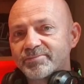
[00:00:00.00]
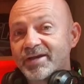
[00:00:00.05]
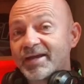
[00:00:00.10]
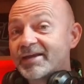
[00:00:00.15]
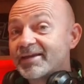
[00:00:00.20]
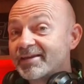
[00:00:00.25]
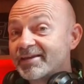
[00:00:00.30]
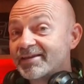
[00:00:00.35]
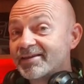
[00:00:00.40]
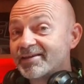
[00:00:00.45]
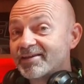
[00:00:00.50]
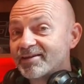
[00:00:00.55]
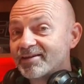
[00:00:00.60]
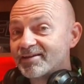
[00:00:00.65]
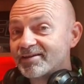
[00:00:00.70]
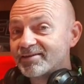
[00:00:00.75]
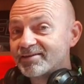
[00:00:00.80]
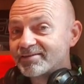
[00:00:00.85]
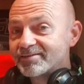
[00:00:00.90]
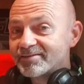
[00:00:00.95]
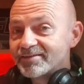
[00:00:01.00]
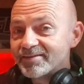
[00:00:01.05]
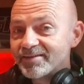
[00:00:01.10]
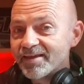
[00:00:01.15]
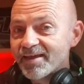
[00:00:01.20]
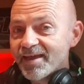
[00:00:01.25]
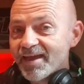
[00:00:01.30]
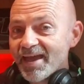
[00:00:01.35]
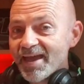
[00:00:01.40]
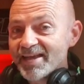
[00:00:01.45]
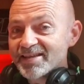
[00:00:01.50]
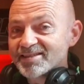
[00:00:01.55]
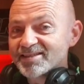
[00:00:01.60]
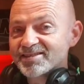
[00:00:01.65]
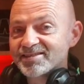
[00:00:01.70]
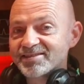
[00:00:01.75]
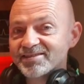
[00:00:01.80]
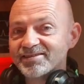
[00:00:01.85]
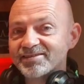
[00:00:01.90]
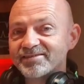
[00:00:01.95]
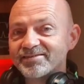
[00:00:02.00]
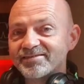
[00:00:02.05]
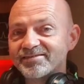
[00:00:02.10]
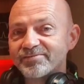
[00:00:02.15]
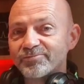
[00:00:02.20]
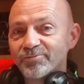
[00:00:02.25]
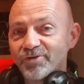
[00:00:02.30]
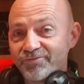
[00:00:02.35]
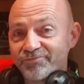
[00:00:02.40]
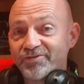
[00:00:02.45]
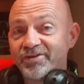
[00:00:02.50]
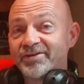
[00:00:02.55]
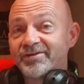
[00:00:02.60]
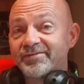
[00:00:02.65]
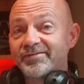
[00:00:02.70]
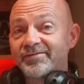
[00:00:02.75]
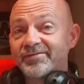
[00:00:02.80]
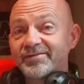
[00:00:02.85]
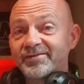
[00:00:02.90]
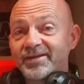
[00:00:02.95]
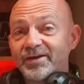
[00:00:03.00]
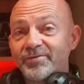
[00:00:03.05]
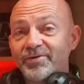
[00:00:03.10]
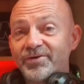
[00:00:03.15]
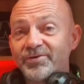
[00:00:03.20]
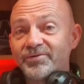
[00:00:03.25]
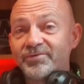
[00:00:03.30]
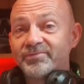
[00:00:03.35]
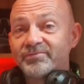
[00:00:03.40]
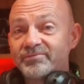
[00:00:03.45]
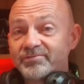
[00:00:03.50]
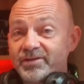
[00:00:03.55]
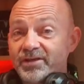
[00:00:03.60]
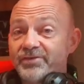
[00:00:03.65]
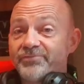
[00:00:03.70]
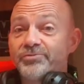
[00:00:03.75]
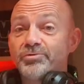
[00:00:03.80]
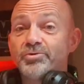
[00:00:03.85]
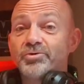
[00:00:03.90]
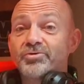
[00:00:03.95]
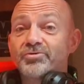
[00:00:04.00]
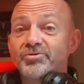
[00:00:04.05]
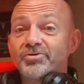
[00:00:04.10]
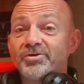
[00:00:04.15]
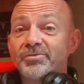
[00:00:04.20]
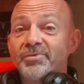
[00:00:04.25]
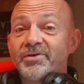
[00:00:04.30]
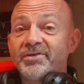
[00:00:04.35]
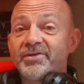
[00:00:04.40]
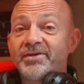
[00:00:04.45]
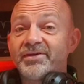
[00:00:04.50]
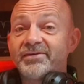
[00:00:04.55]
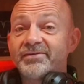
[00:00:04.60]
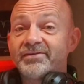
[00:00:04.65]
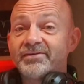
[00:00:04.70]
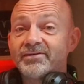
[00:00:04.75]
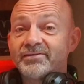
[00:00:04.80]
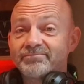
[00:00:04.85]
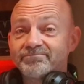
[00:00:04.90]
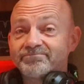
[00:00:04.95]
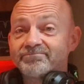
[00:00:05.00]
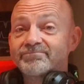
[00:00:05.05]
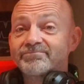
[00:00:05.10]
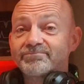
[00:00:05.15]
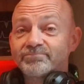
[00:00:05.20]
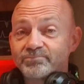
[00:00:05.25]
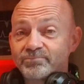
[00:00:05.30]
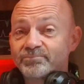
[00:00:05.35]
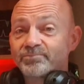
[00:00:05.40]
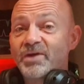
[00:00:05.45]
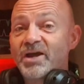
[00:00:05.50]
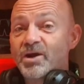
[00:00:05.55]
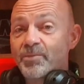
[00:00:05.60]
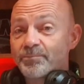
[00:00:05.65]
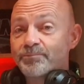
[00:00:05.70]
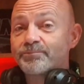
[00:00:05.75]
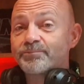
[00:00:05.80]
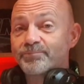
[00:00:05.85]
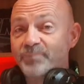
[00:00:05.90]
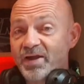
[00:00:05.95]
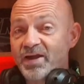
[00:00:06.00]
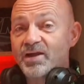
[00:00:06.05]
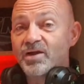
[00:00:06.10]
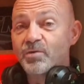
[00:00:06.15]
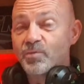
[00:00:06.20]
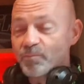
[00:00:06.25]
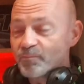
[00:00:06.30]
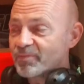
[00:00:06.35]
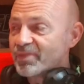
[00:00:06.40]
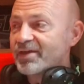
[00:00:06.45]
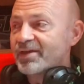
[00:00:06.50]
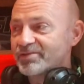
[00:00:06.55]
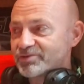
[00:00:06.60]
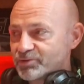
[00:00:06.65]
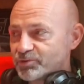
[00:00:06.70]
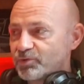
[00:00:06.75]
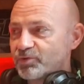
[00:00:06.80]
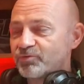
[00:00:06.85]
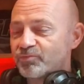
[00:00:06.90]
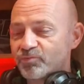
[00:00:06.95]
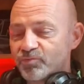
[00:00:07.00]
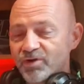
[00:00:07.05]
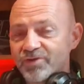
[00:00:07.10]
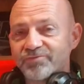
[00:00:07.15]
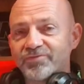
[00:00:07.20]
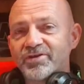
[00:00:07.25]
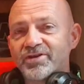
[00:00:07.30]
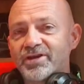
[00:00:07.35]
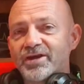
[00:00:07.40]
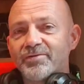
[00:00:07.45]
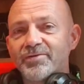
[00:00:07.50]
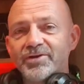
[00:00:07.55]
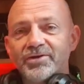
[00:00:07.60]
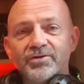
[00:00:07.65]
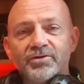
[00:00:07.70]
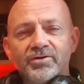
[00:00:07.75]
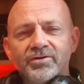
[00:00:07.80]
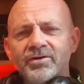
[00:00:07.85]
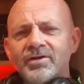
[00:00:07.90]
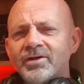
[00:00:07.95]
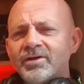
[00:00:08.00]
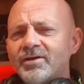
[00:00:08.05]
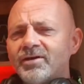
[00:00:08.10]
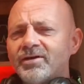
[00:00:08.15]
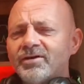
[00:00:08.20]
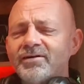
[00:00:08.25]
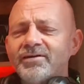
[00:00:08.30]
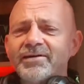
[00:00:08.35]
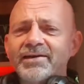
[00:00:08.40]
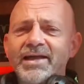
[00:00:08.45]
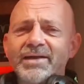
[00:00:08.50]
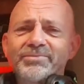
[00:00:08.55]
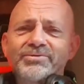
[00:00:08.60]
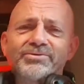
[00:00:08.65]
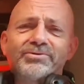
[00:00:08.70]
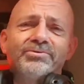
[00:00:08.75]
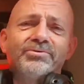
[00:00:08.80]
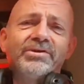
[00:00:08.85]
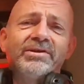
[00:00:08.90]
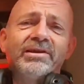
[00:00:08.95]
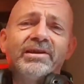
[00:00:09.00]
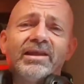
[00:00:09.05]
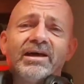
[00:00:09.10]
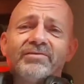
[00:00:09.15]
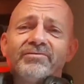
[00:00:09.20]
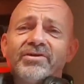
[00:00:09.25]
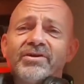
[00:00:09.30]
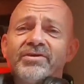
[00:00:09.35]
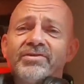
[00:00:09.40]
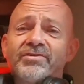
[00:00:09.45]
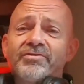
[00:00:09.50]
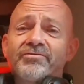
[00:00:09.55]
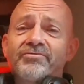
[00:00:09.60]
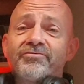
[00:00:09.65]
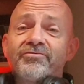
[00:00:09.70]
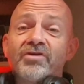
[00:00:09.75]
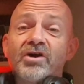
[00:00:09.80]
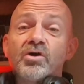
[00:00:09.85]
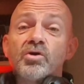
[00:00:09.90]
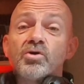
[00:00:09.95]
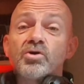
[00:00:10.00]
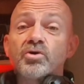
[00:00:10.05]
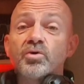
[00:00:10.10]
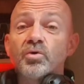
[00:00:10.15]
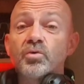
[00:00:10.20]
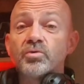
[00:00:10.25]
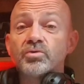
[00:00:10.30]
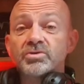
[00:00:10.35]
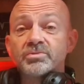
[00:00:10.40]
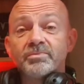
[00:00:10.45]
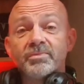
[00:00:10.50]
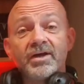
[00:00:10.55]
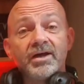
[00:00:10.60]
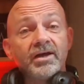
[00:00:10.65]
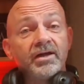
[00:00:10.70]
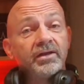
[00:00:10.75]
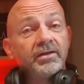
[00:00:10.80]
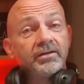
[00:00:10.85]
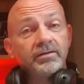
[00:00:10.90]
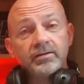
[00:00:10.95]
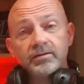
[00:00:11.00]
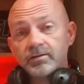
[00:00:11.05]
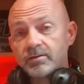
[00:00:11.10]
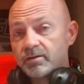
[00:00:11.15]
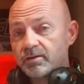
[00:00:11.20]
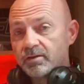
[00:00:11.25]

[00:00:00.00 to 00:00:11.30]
Painkiller-esque riffing going on. I don't know if you agree with me there. That sort of riffing going on. I absolutely love it. The vocals, man.